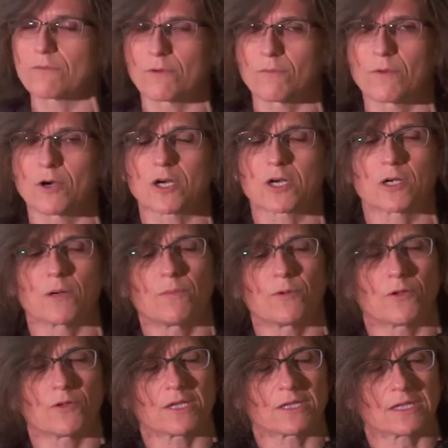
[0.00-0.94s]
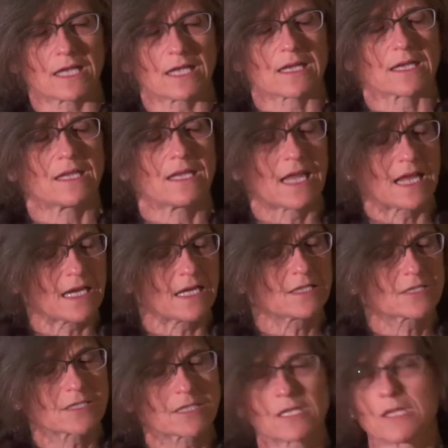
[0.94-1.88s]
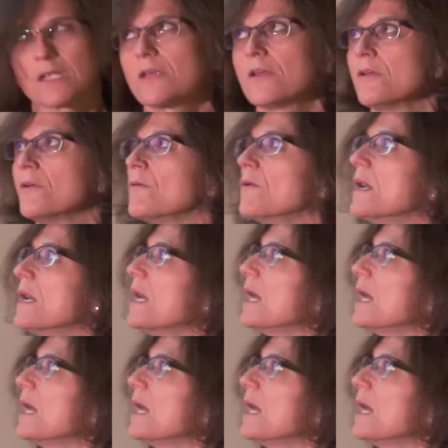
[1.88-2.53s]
remarkable that gaze cue